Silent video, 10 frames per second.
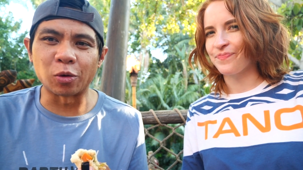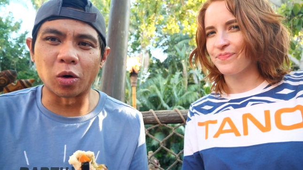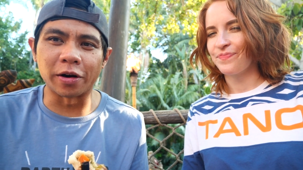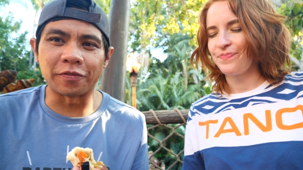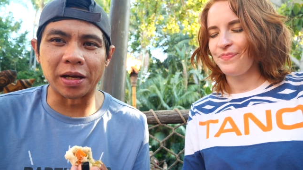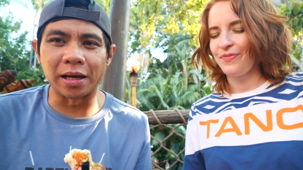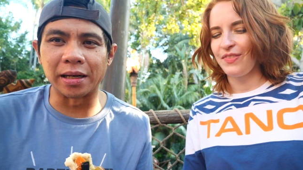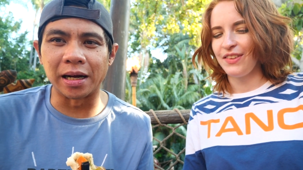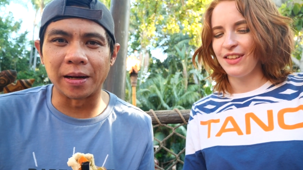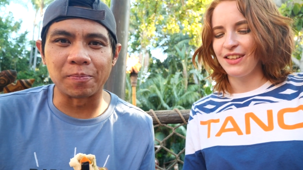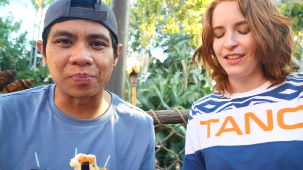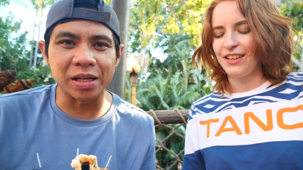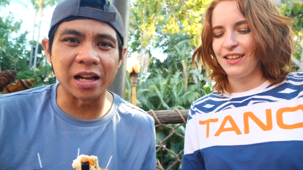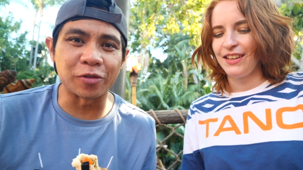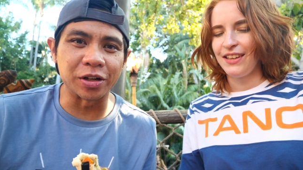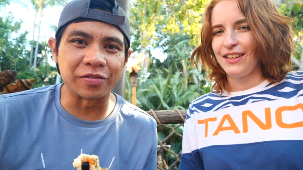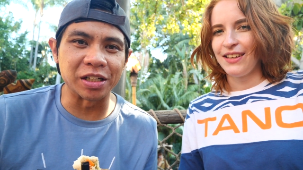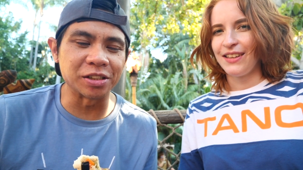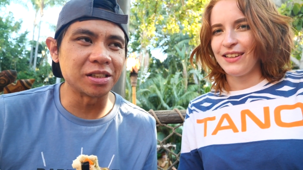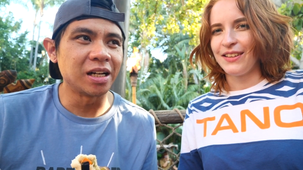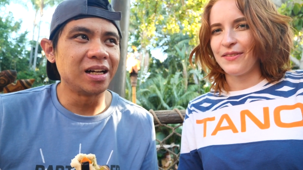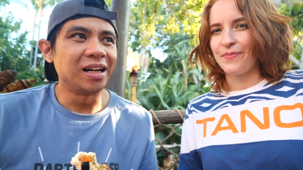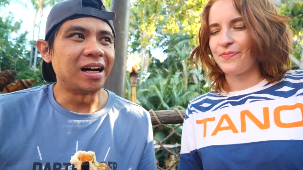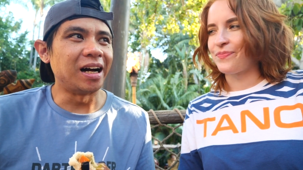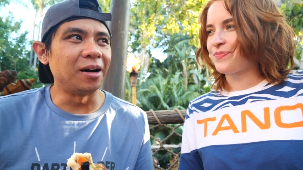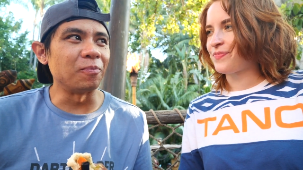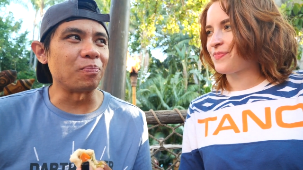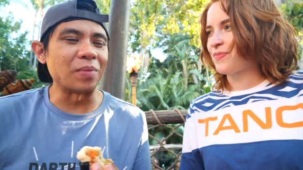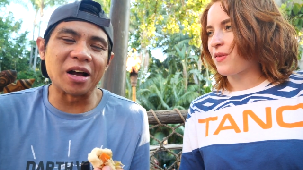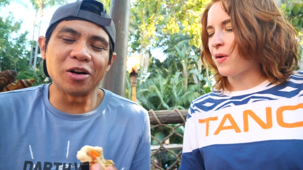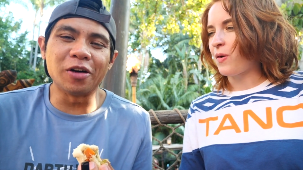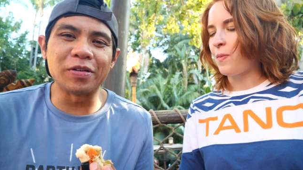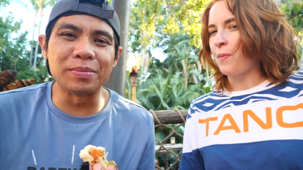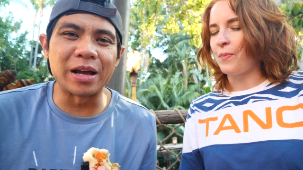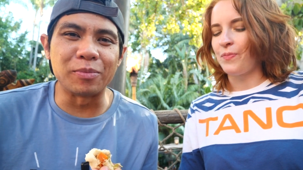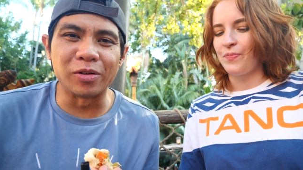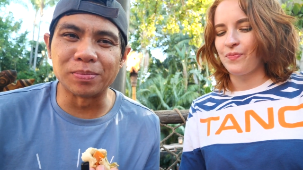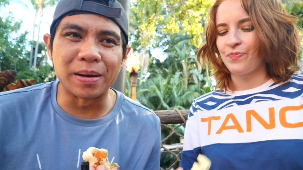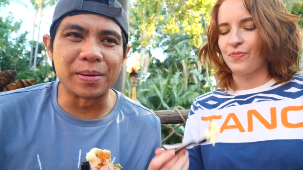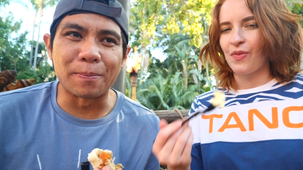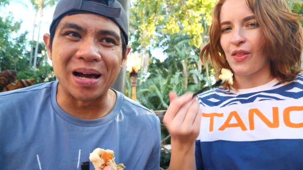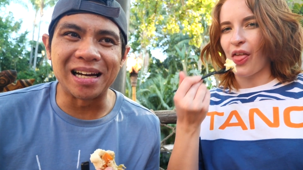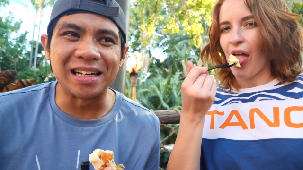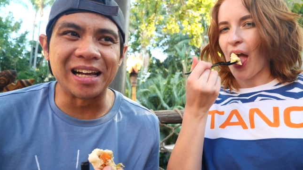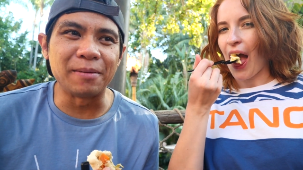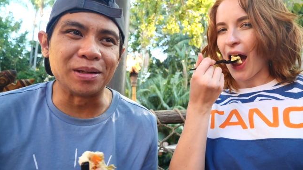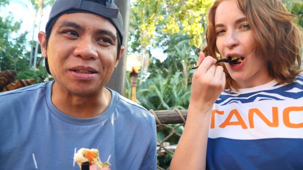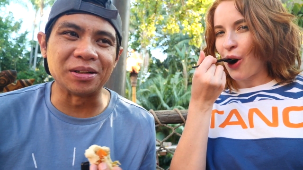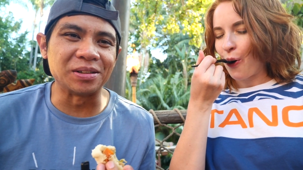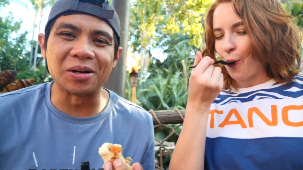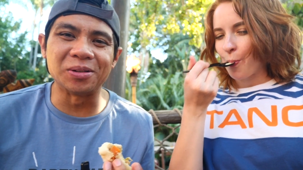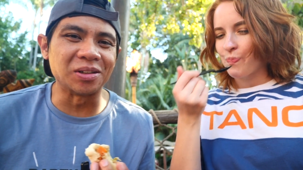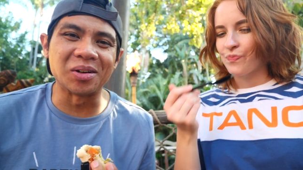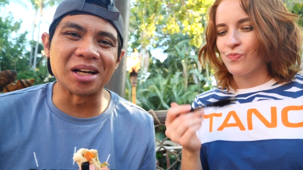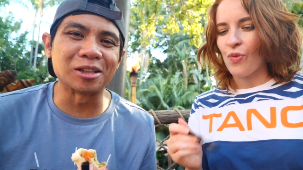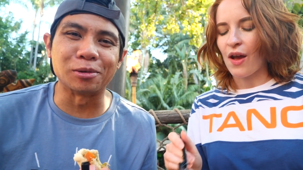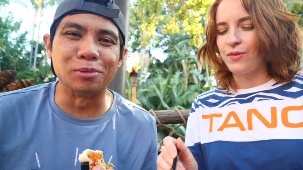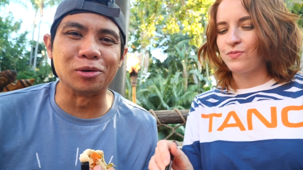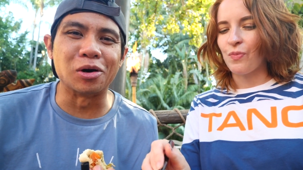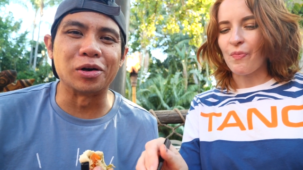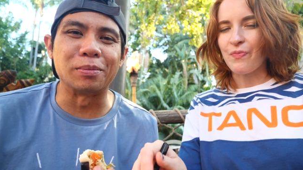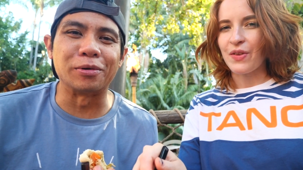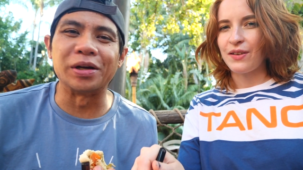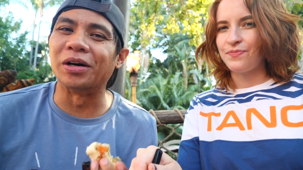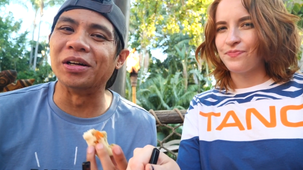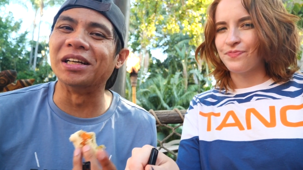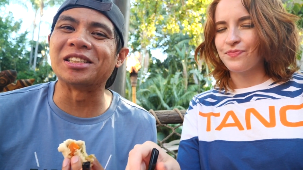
Speaker 1: Wharf in California Adventures. I don't know if it was maybe a bad day, but don't get their bulgogi burrito. It